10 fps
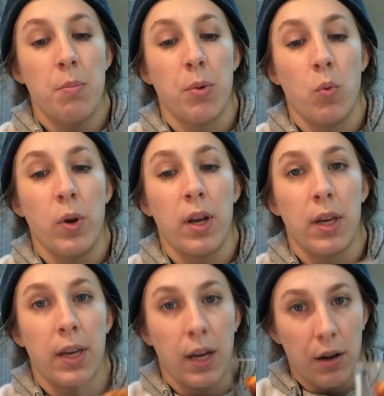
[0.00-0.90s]
But when
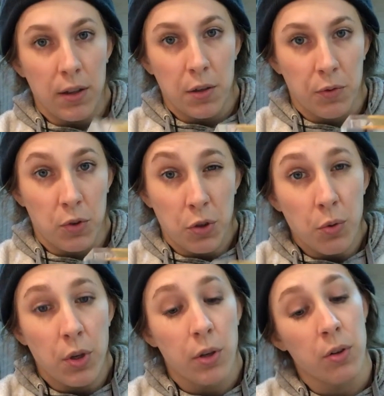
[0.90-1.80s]
I carried this for
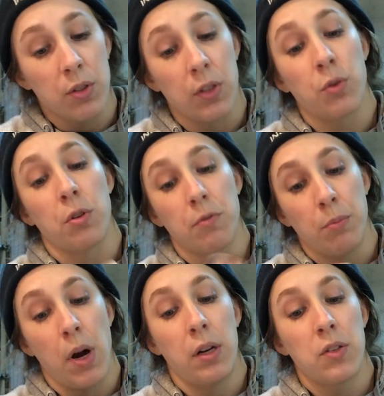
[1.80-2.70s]
2 years to sort of
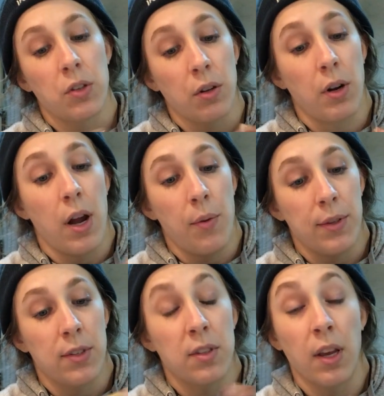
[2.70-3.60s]
monitor how
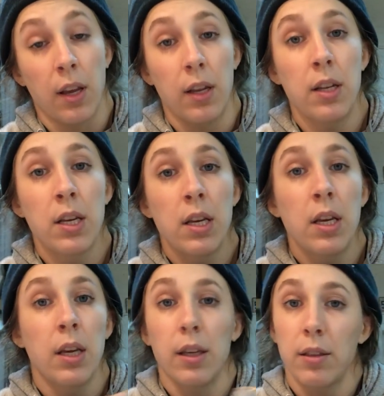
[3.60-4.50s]
it stayed
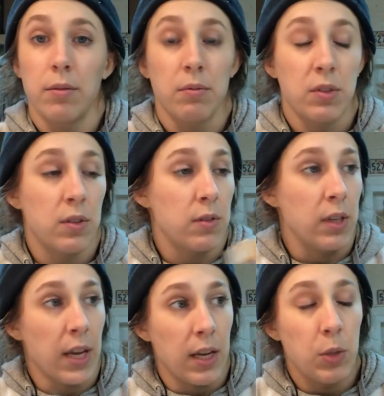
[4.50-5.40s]
and
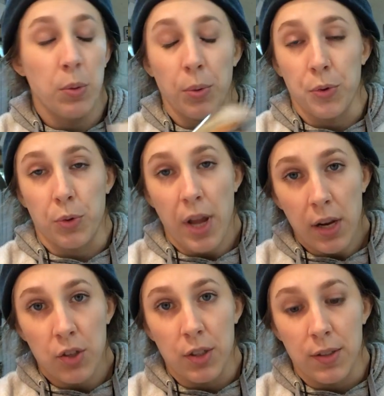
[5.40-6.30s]
gauge people's
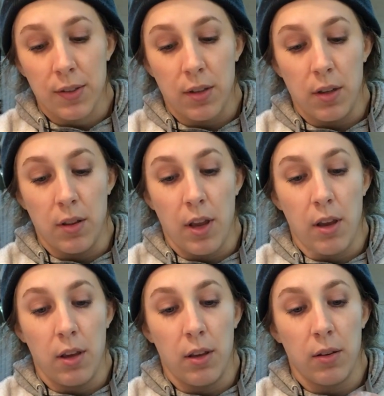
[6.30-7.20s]
reactions,
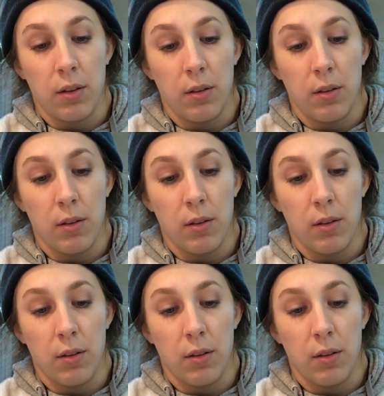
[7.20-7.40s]
they